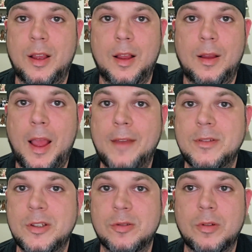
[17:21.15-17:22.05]
I've
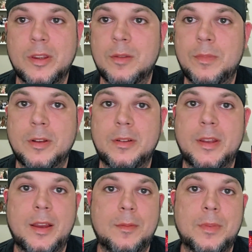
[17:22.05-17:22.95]
enjoyed the build
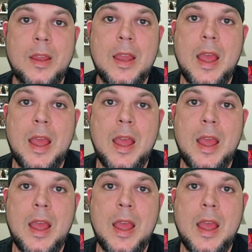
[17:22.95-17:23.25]
up.